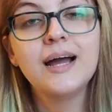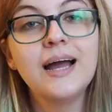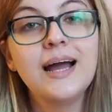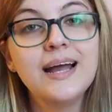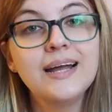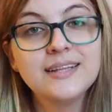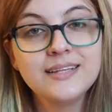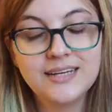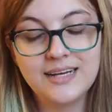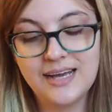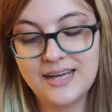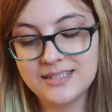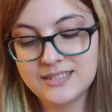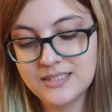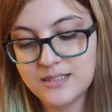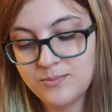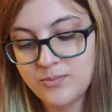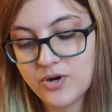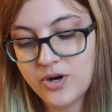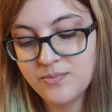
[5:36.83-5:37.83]
And the
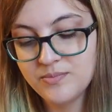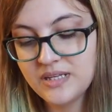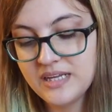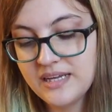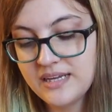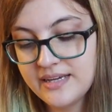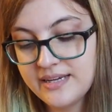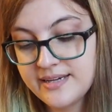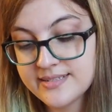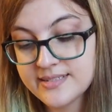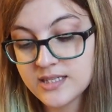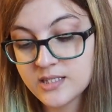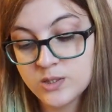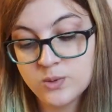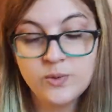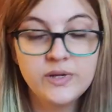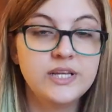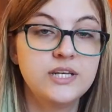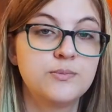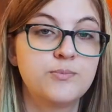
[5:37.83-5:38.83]
last prompt is
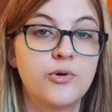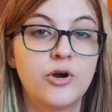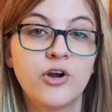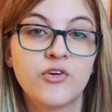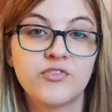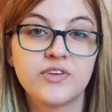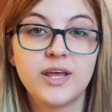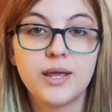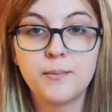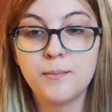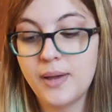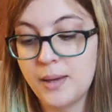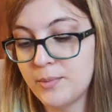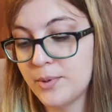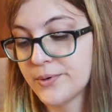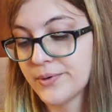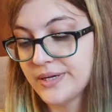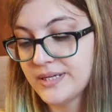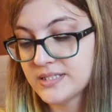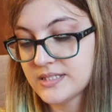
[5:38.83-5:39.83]
Sweet Birthday
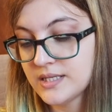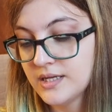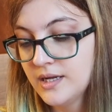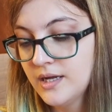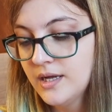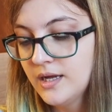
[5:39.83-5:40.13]
Memories,